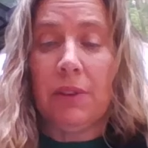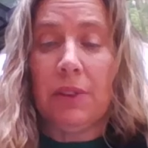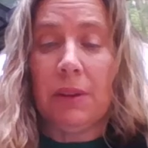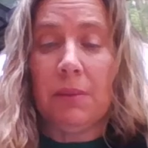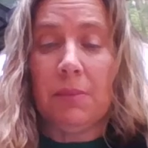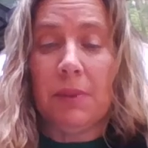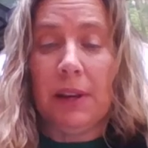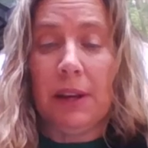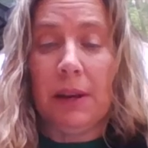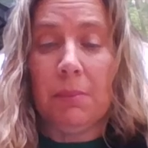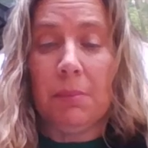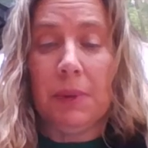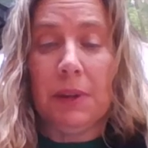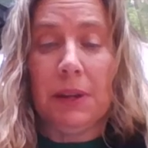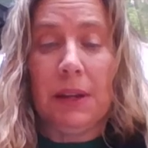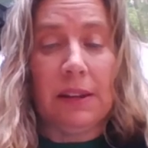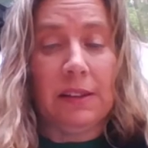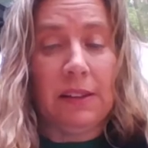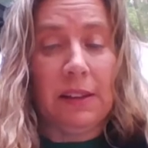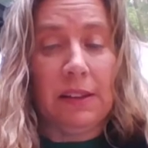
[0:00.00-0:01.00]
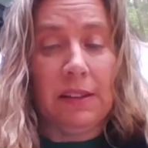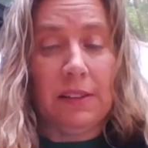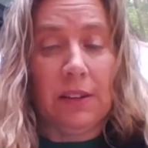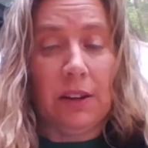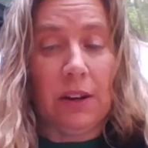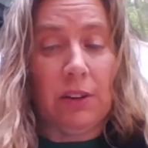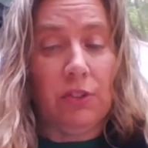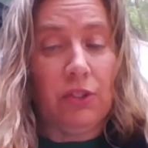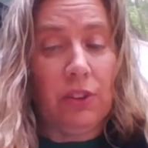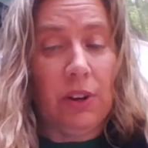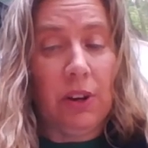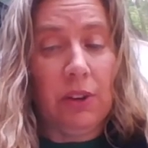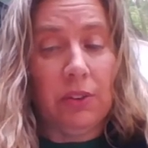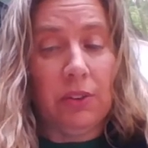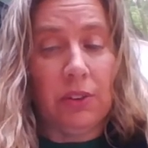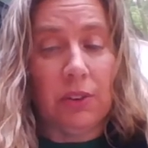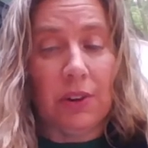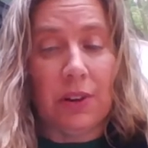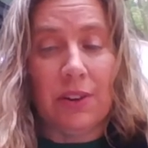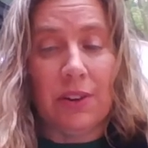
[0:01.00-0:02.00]
them damply as they sought
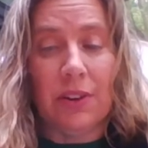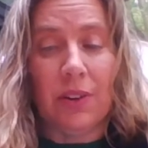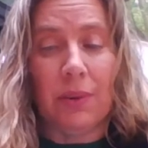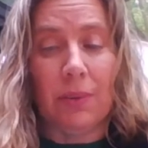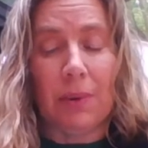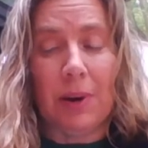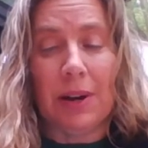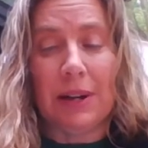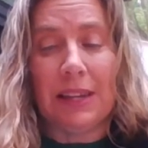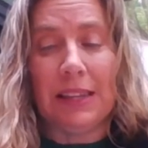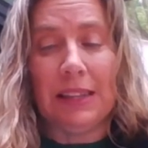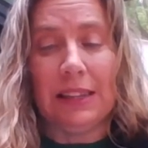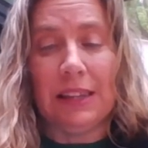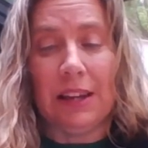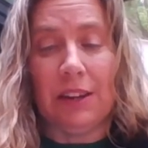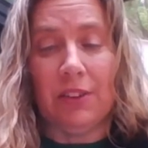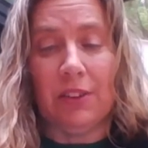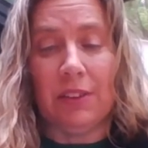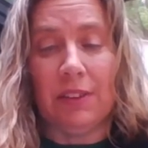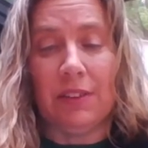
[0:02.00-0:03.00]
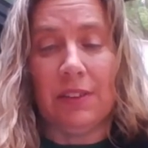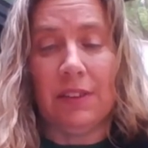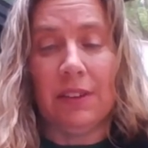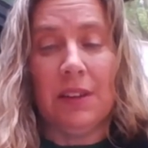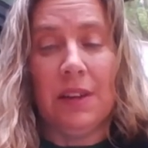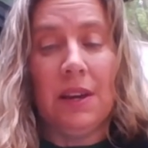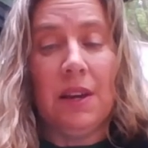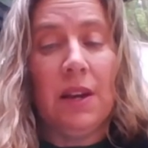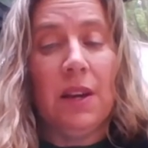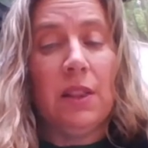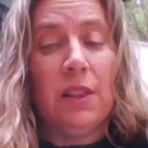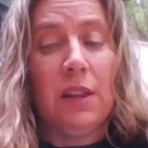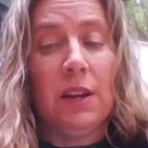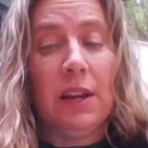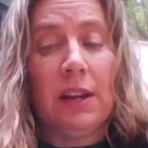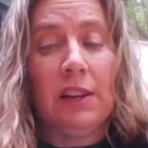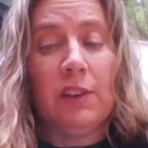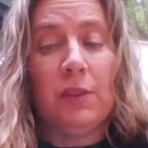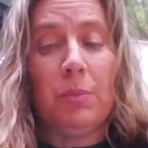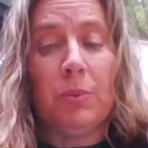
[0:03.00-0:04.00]
shelter under the rocky ledges. The
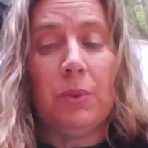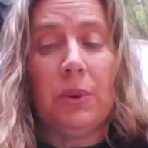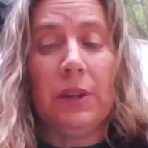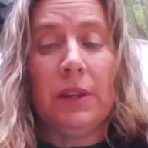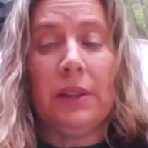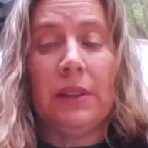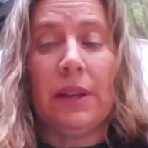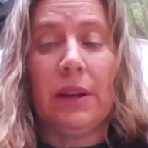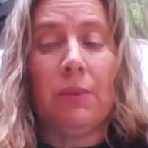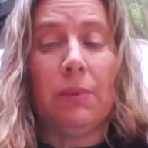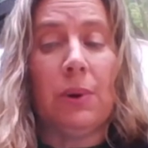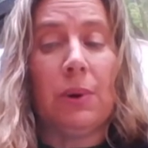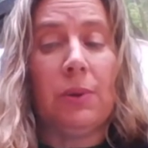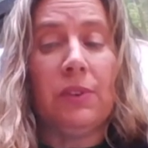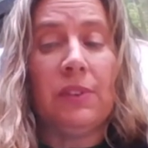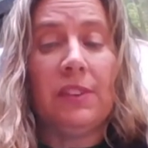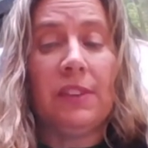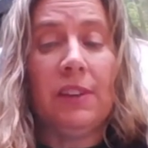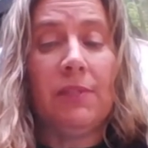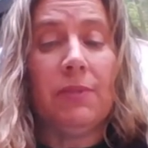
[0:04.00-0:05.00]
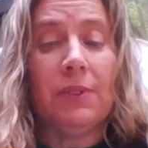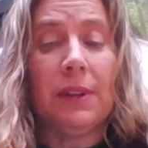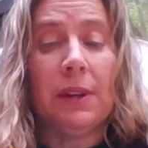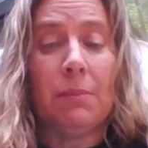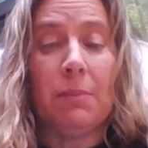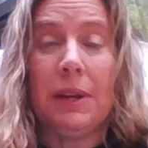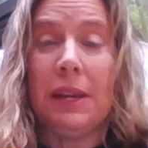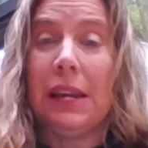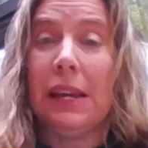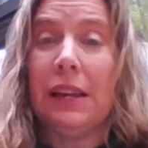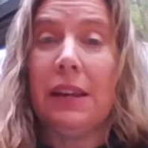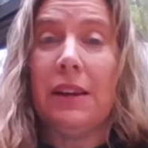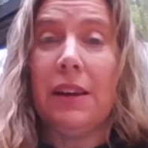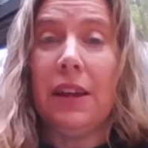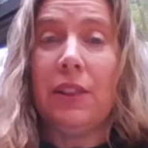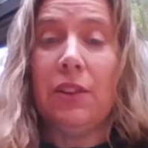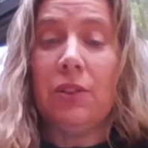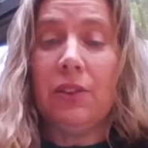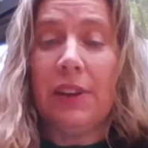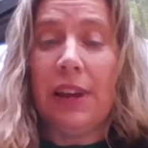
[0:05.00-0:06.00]
next morning, they arose stiffly and began
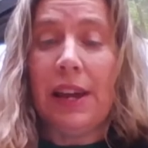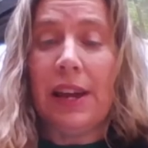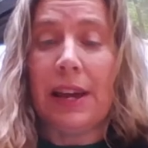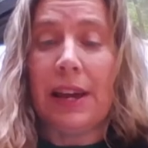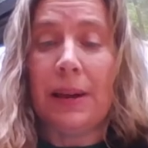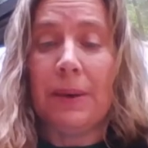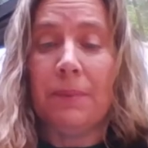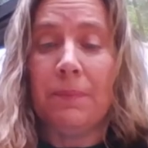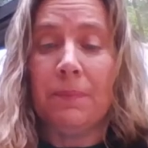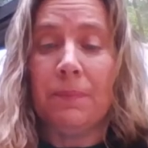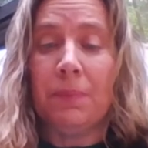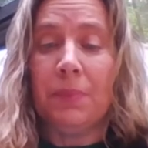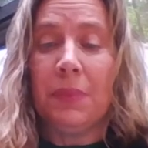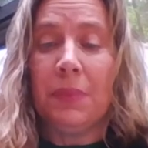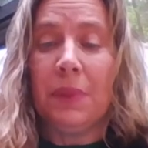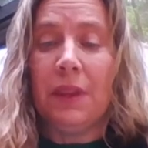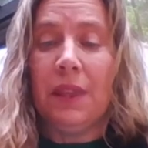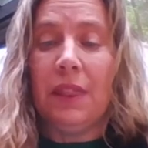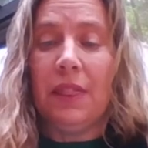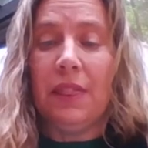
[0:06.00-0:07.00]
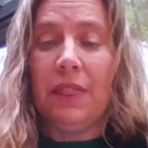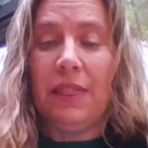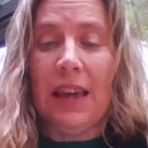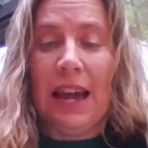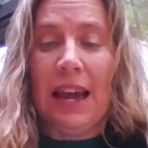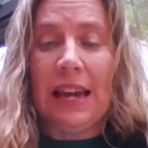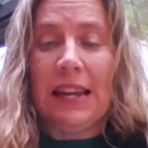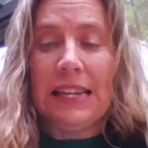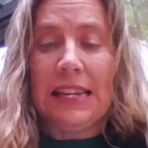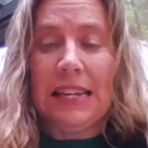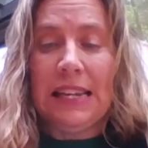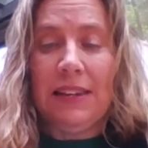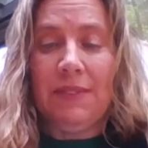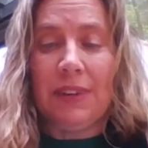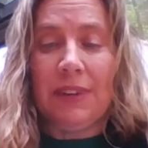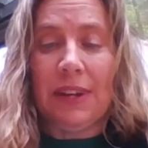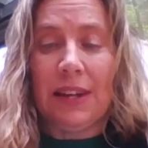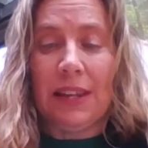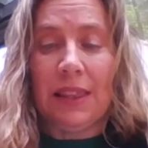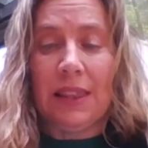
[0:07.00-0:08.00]
another day. That
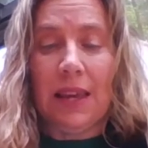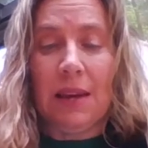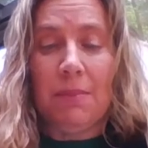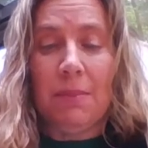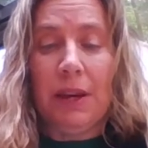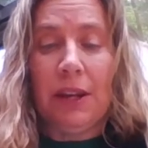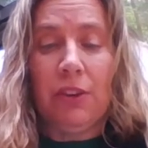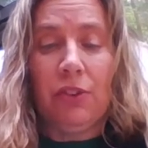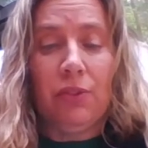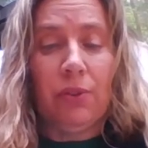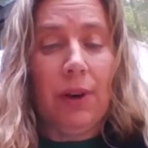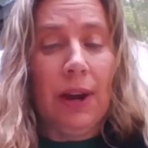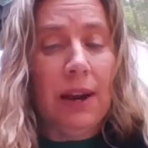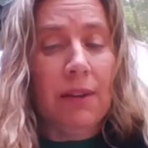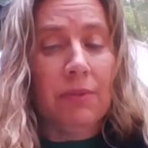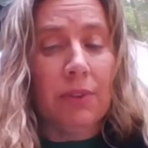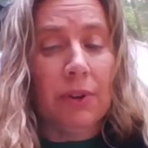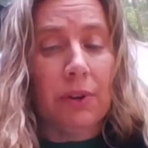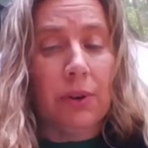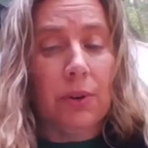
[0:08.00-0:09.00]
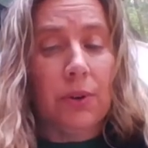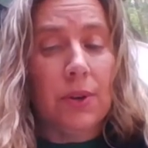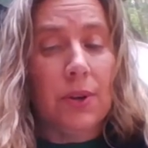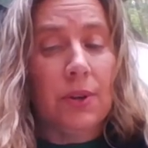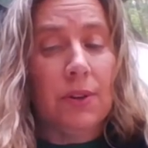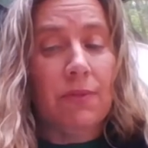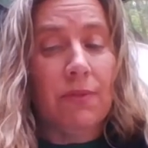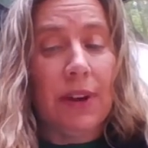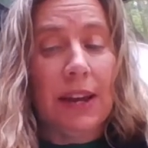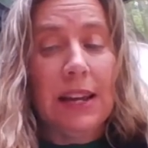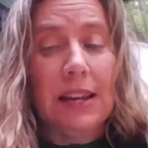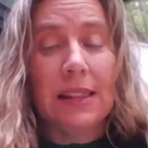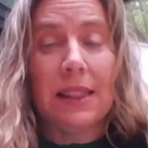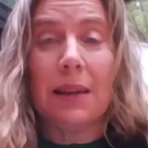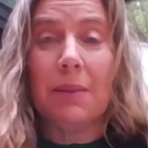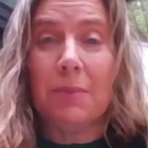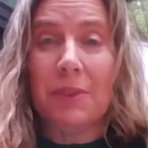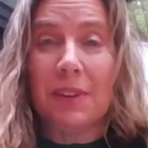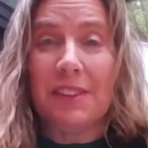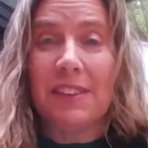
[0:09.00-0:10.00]
evening, they met a traveler who invited
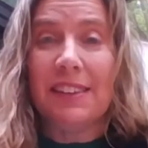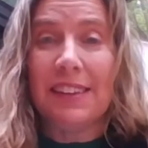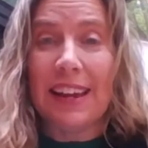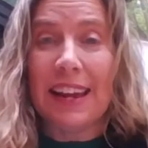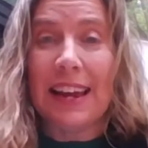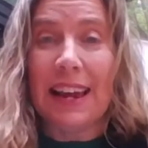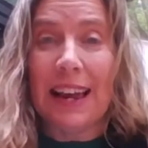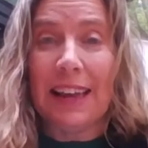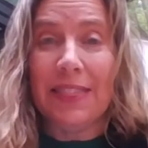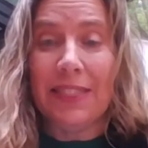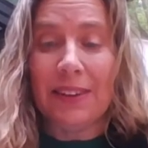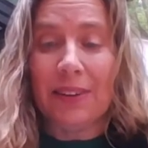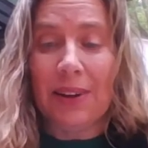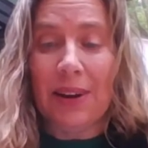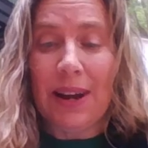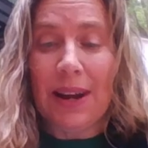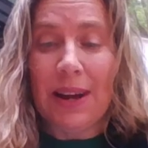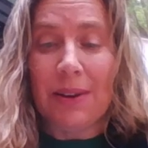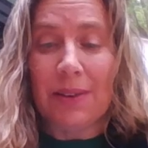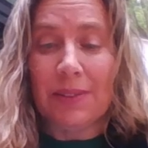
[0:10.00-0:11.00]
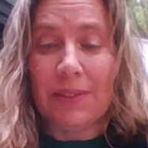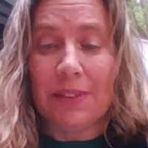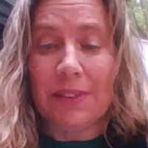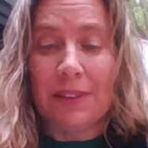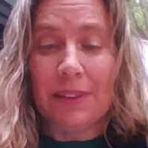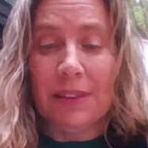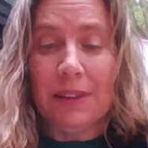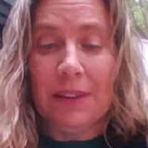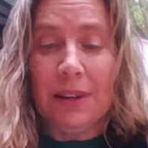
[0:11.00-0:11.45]
them to stay at their house.